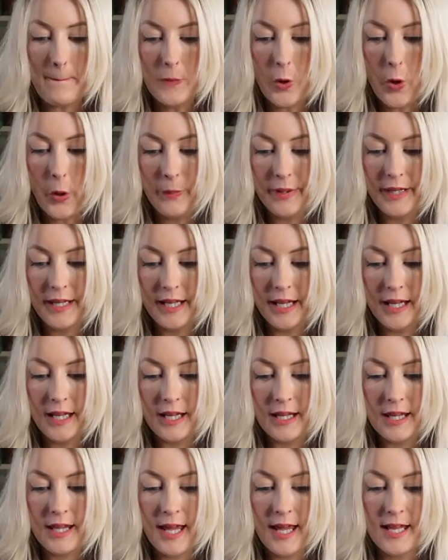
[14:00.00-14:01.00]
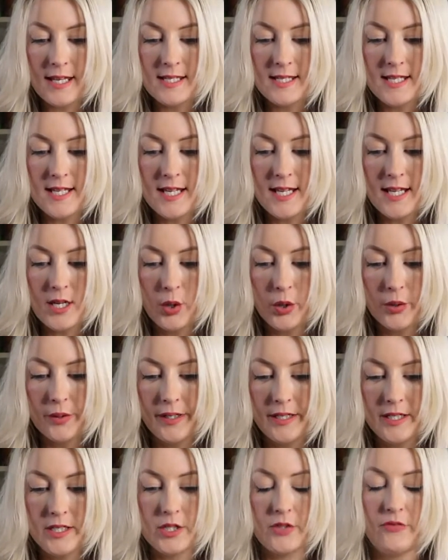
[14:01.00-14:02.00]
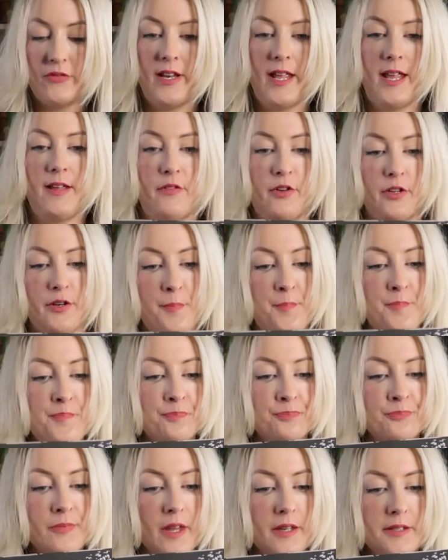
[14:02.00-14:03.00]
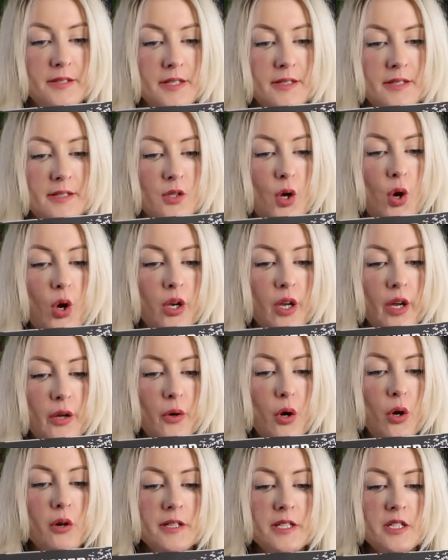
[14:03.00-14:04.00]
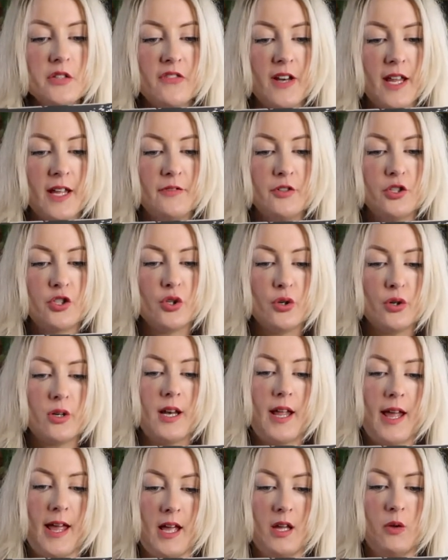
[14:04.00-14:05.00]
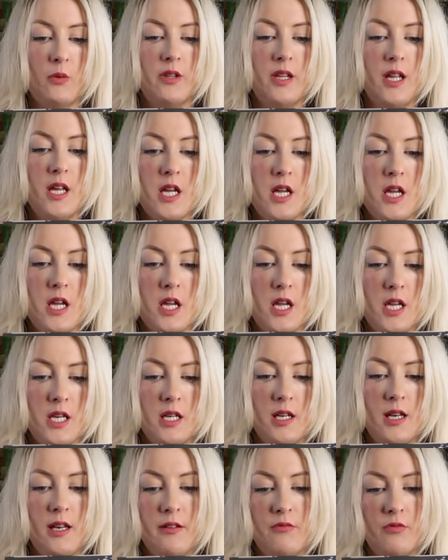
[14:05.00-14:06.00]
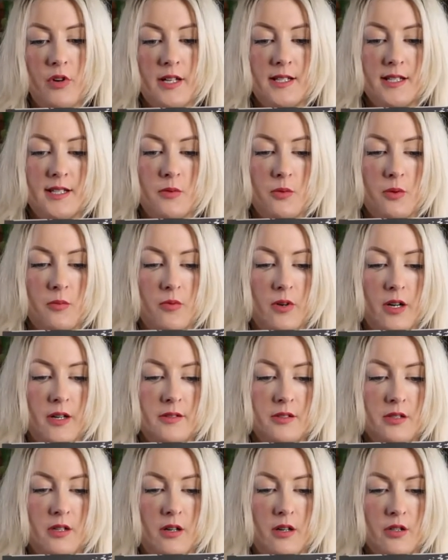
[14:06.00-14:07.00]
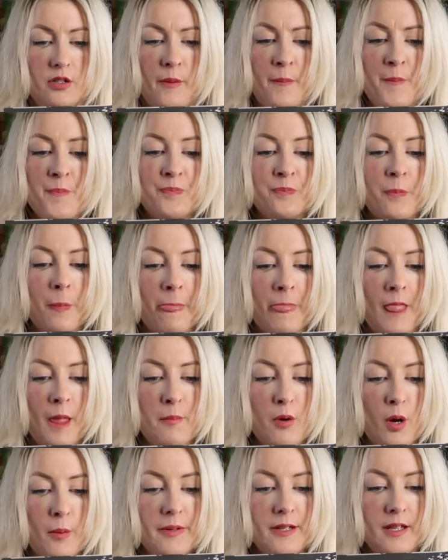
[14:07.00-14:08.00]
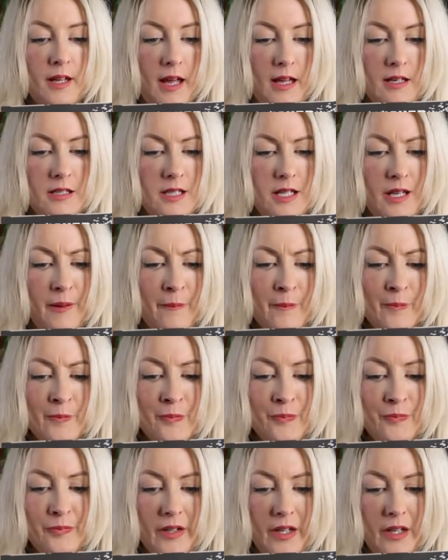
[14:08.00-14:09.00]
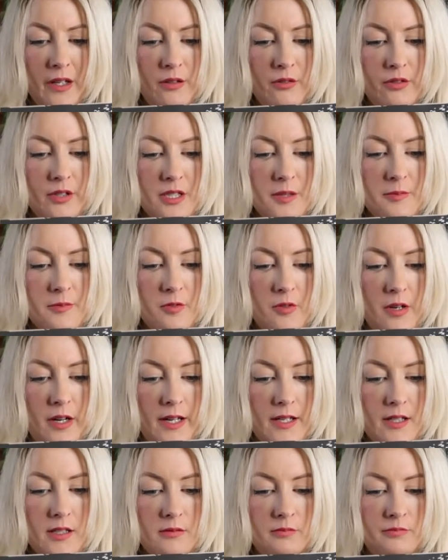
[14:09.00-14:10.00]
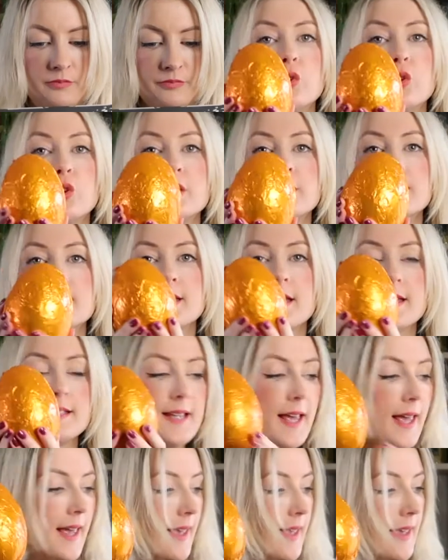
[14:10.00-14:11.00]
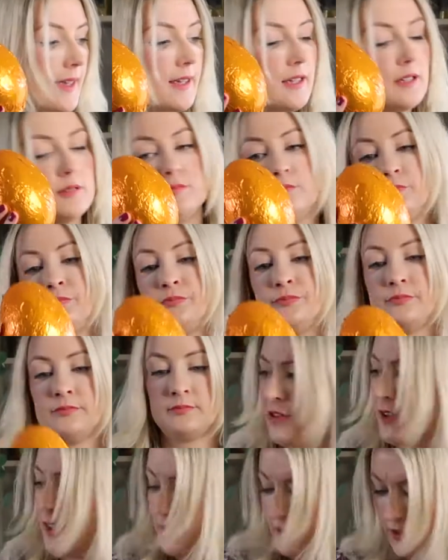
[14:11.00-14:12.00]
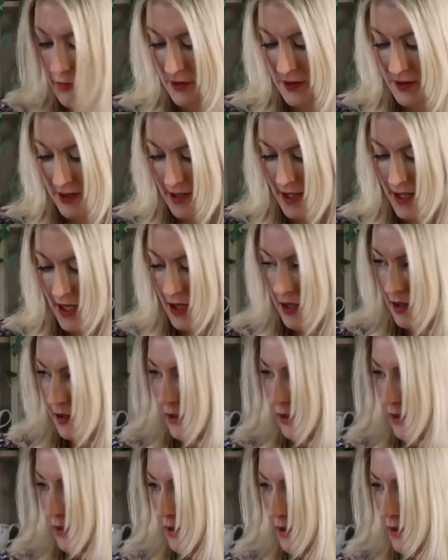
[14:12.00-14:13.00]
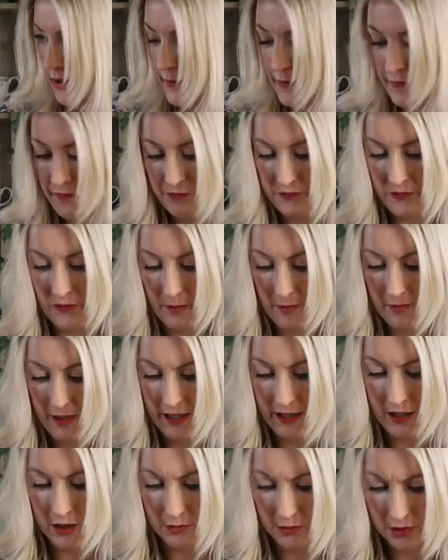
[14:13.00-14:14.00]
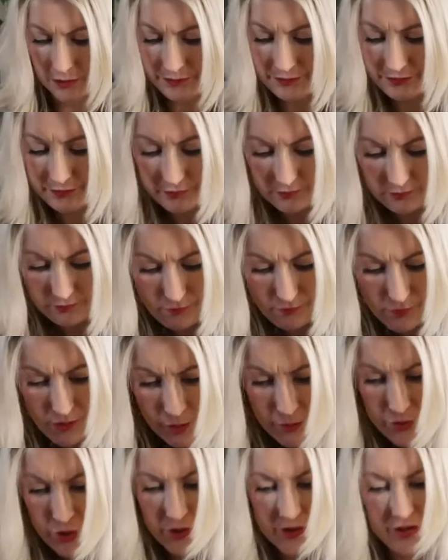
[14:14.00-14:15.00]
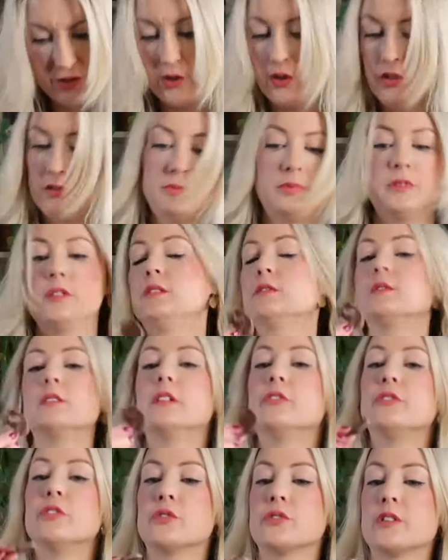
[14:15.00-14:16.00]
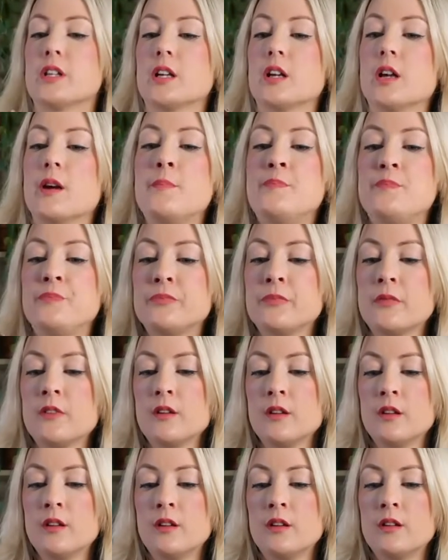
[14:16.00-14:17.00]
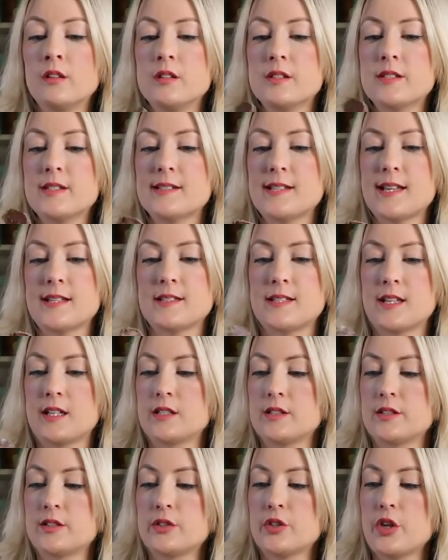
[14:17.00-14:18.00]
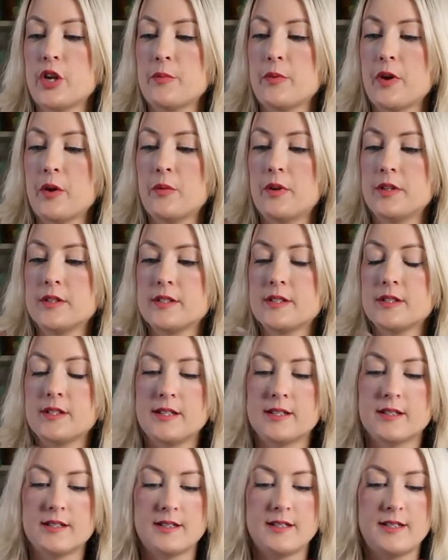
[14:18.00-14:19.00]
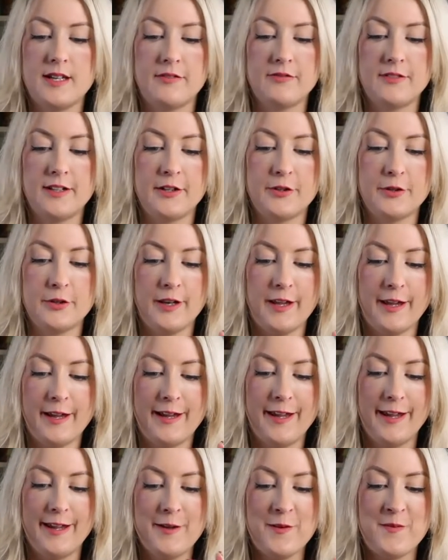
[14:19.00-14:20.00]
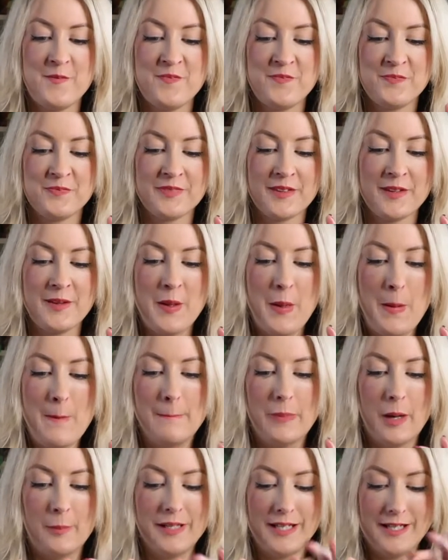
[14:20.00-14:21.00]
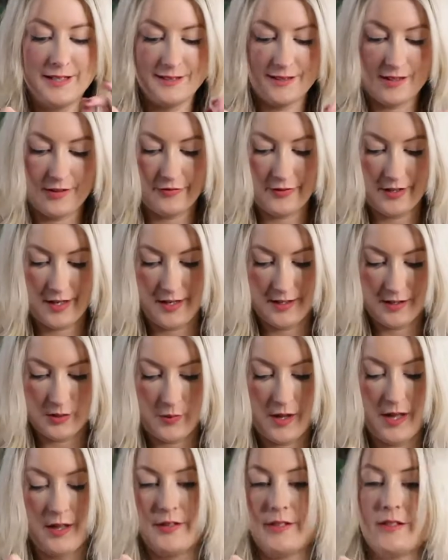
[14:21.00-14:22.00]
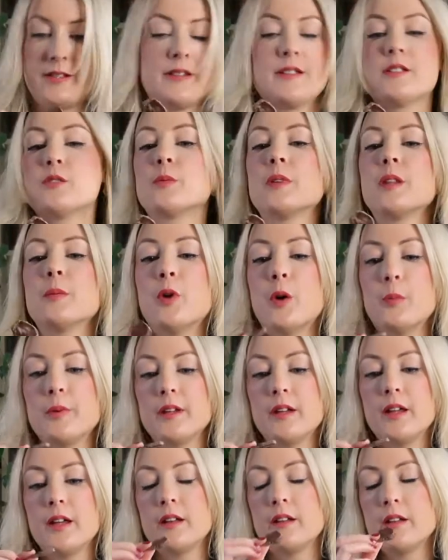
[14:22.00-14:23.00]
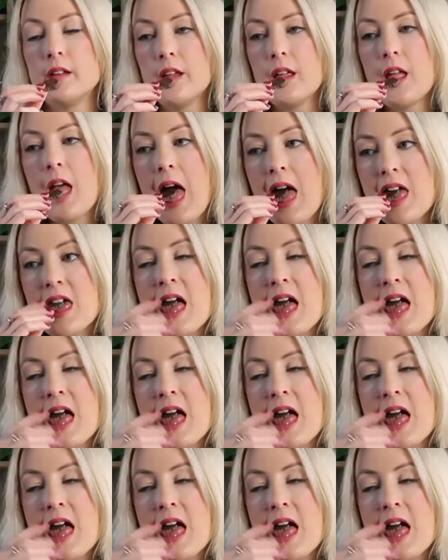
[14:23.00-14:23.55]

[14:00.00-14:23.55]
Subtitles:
Poppin candy orange flavoured. So this is hollow orange flavoured chocolate egg with Indian rice syrup, rice starch, Poppin candy and crisped rice. Good size egg. I feel like this one's thicker than the blackcurrant one. I'm sure it's not, but it feels thicker. This is as thick as the Nomo one, so this has definitely got like bubbly stuff in it as well, so this will be the Poppin candy.